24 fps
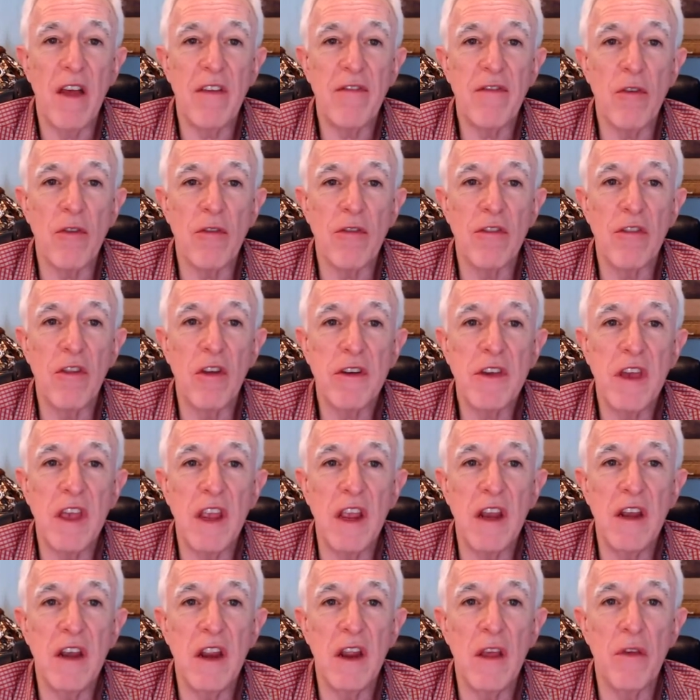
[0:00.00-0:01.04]
If you're looking
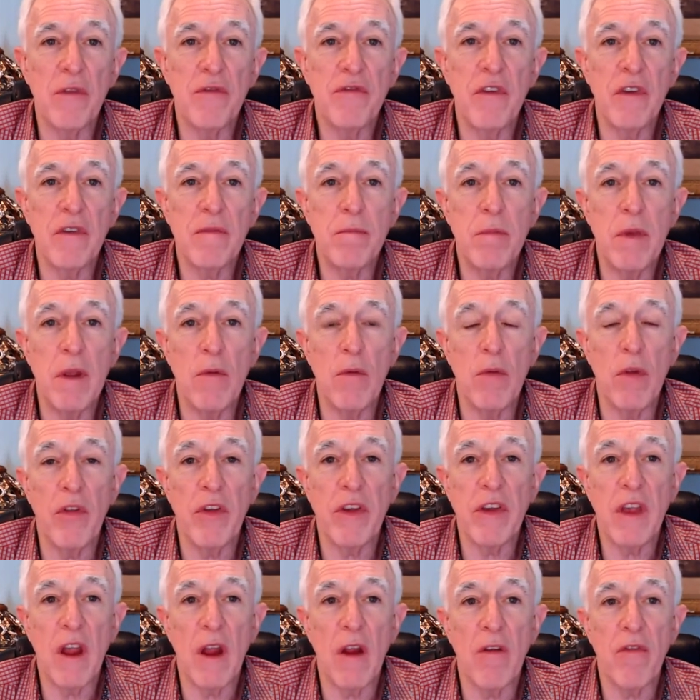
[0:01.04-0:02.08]
at deals, just be really
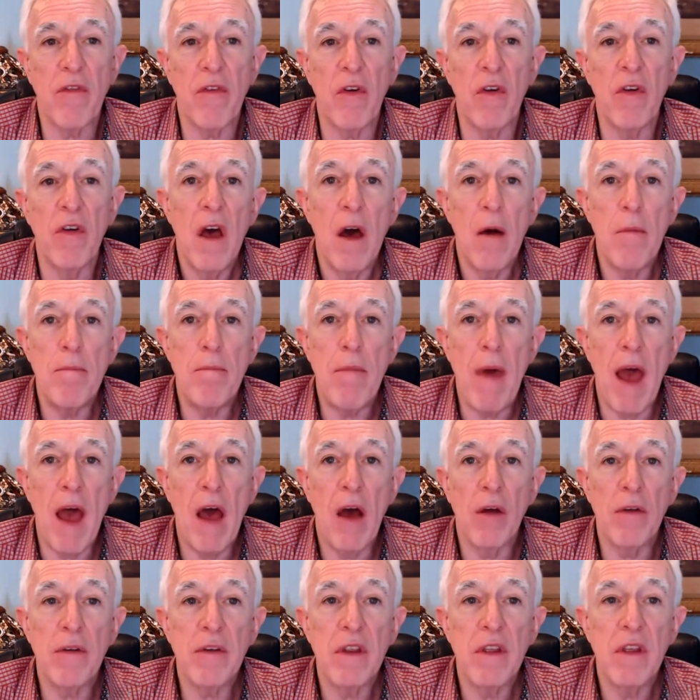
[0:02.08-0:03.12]
careful
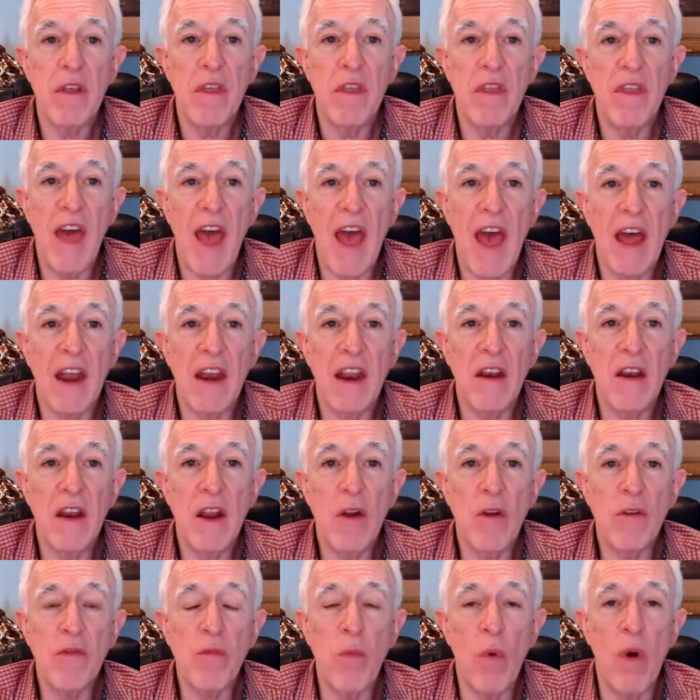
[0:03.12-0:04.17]
about that. And
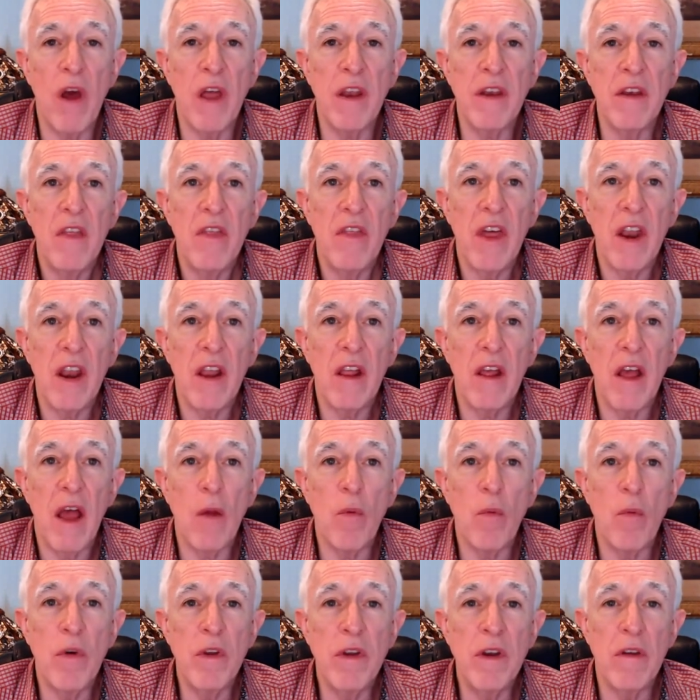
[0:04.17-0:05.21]
here's one that I
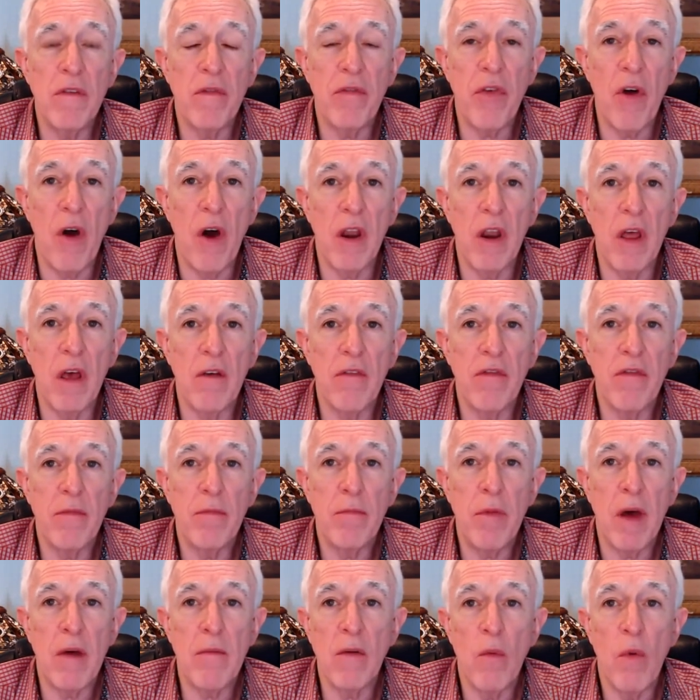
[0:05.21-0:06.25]
wouldn't have thought of,
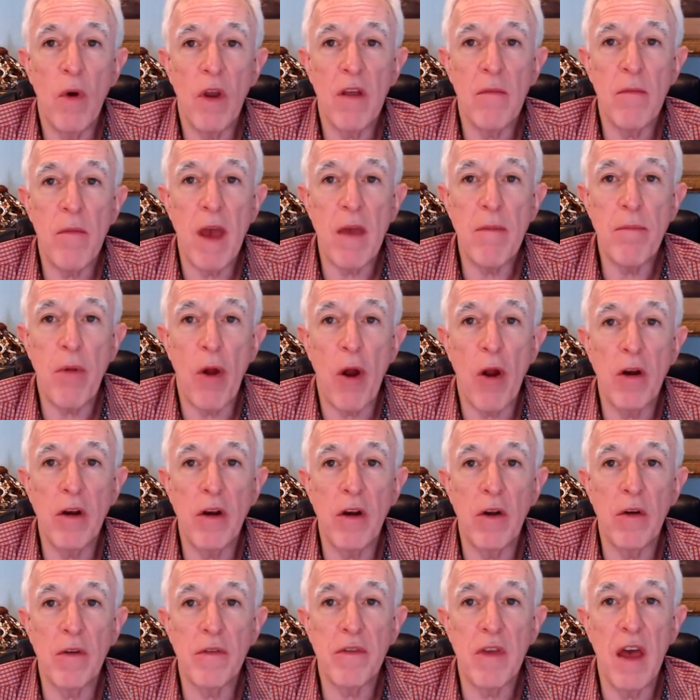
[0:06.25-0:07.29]
but one of my
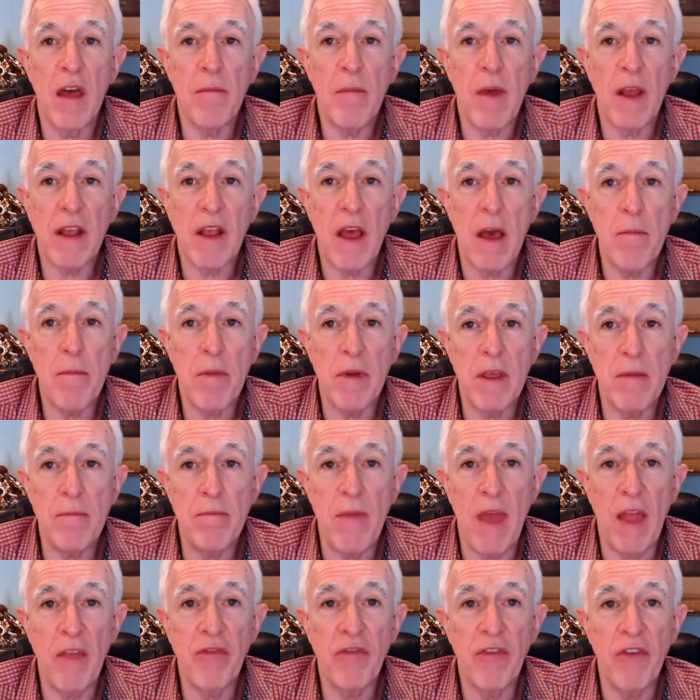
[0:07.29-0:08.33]
partners at my company
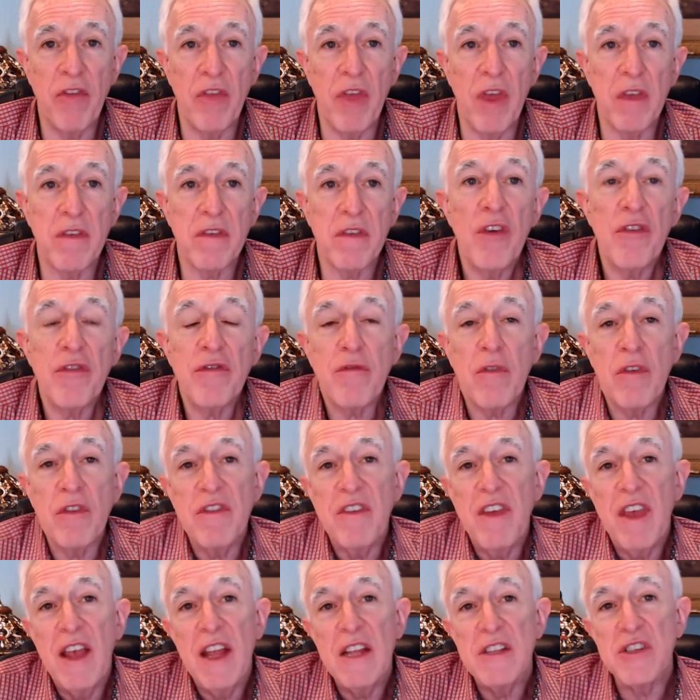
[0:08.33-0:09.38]
mentioned this
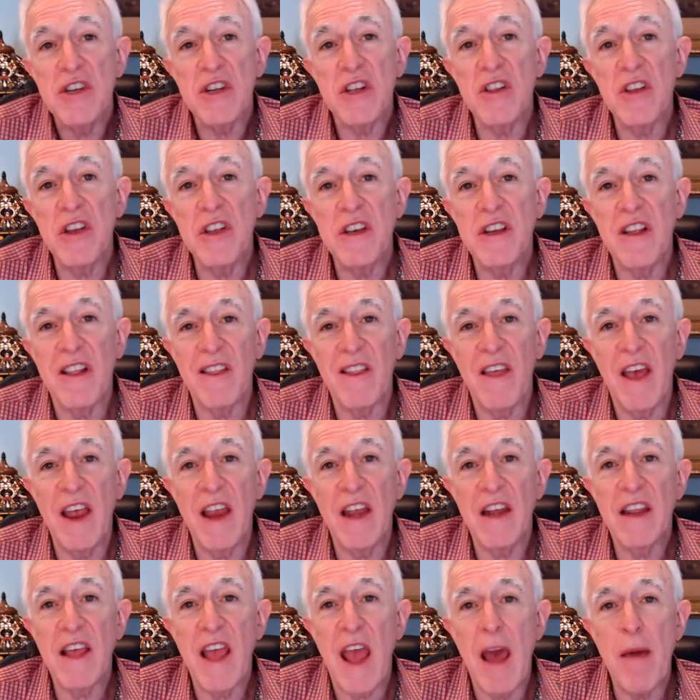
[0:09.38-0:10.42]
strategically
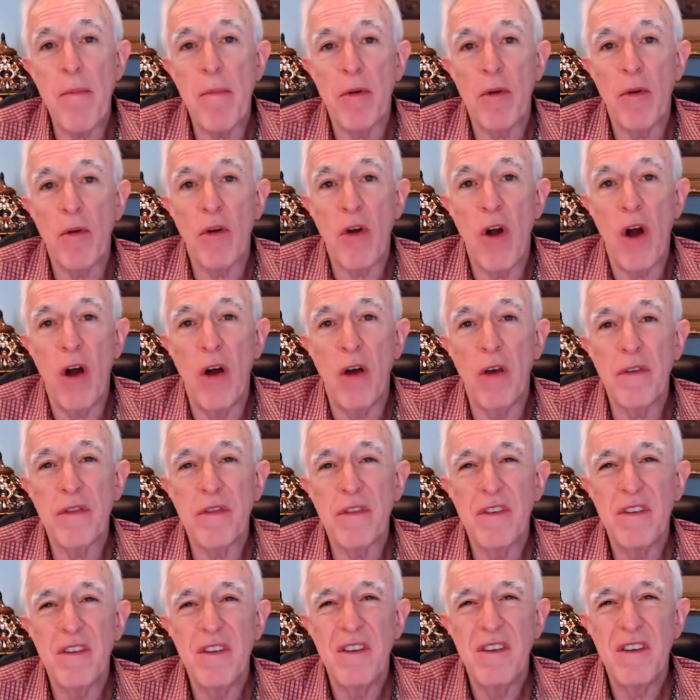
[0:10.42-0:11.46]
delayed capital
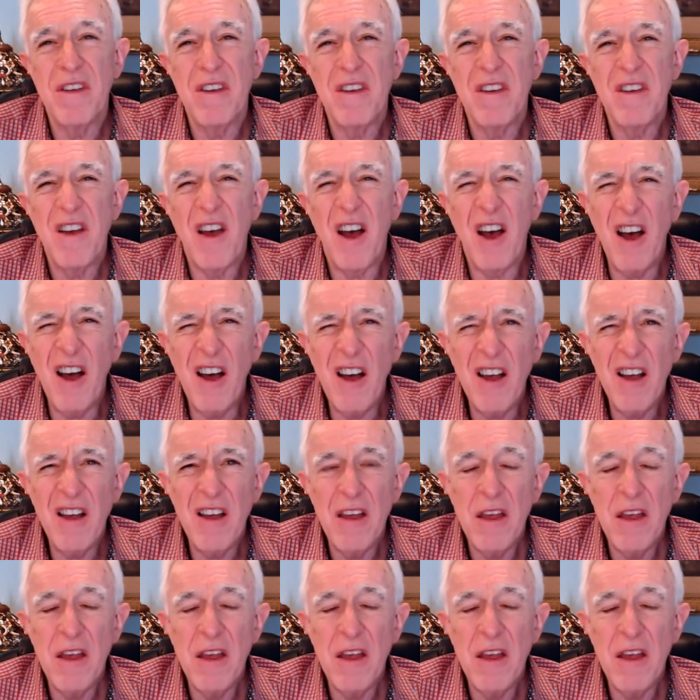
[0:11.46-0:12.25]
calls. Huh?